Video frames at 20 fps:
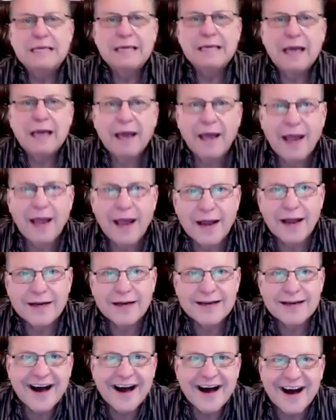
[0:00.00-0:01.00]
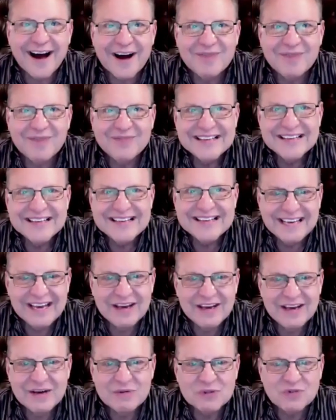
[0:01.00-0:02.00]
And
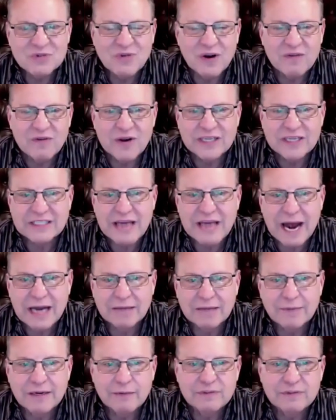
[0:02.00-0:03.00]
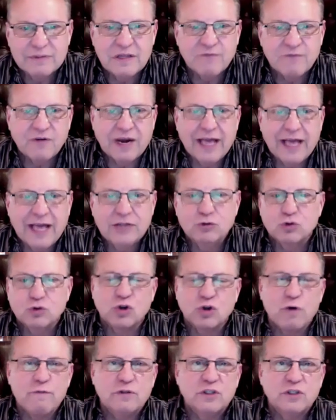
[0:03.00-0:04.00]
it was very, very exciting, but it was in the financial
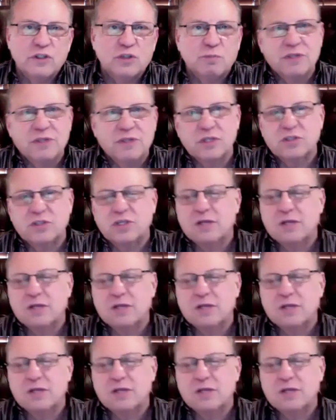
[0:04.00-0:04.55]
services business.